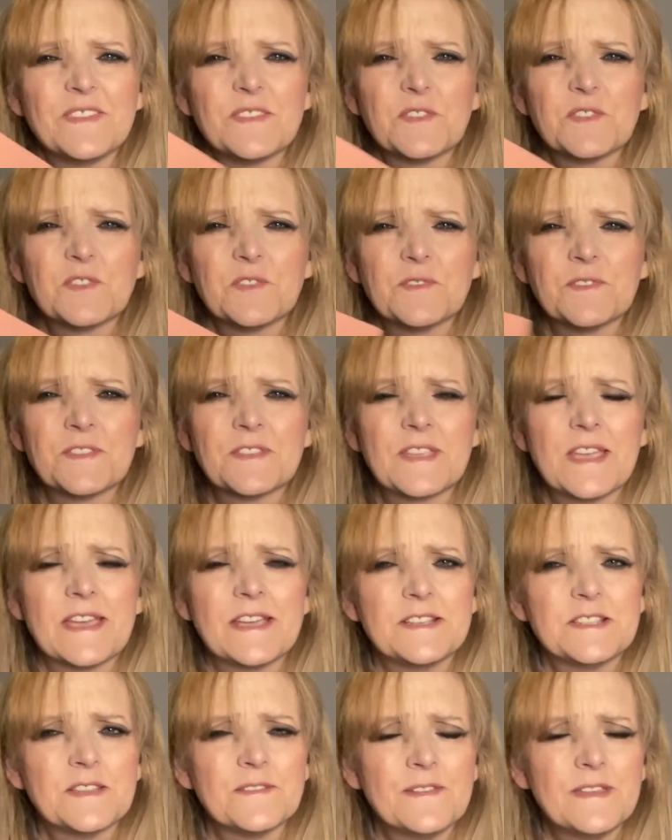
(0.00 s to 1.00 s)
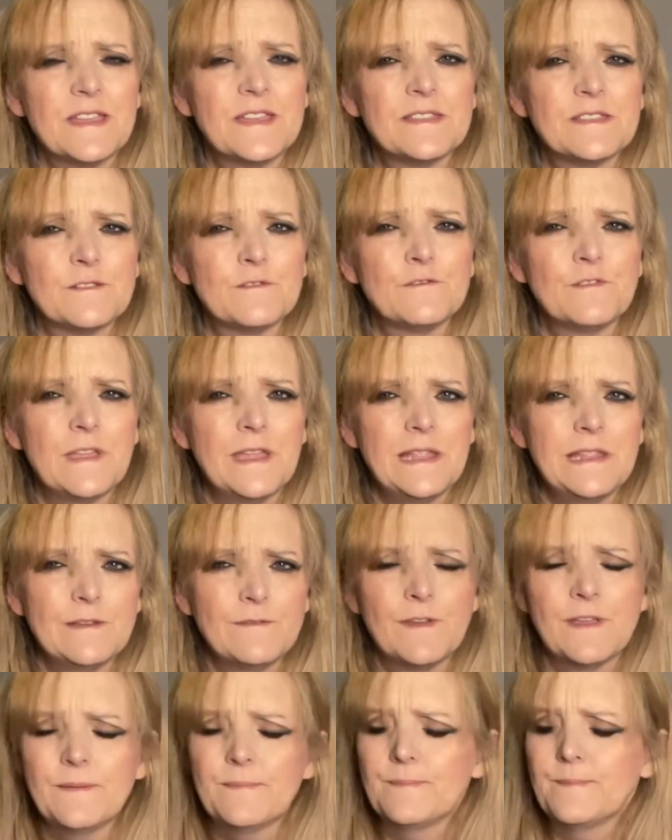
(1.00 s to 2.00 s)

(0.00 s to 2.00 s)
sort of size of it and the feel of it.